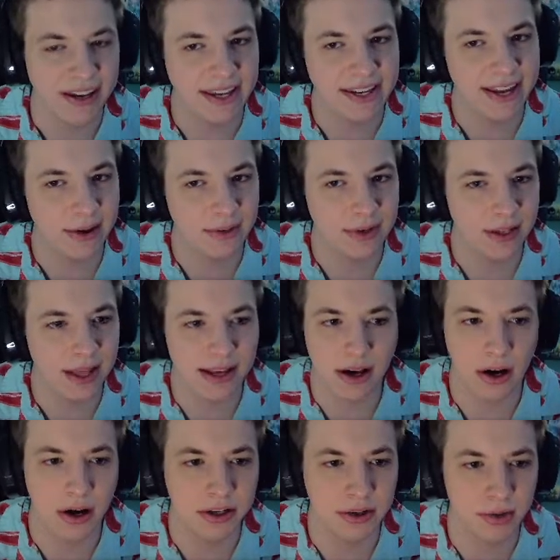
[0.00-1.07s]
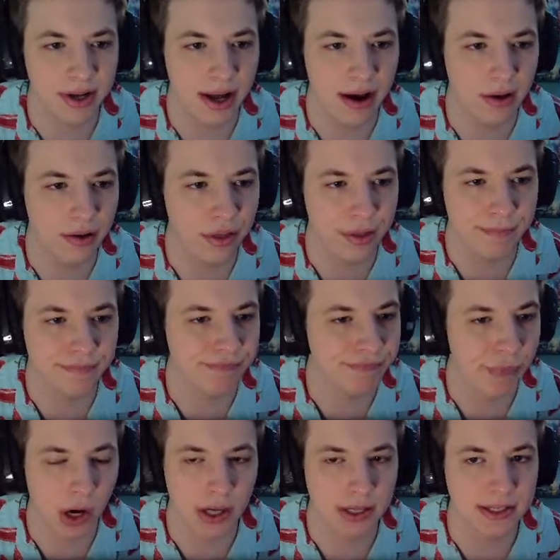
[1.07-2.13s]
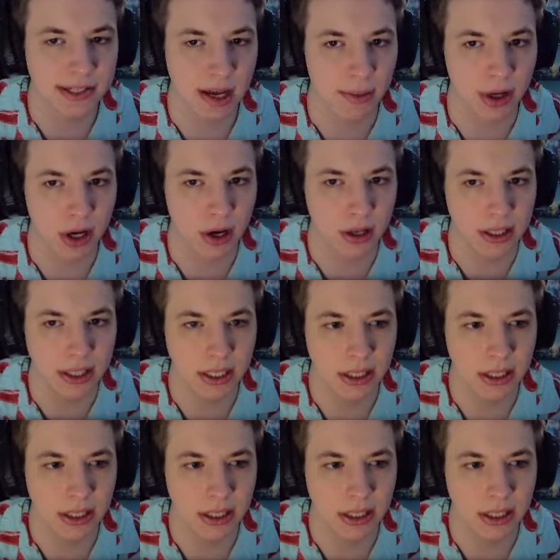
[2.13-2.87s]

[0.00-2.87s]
down to like 100 health, honestly, I'm gonna call it.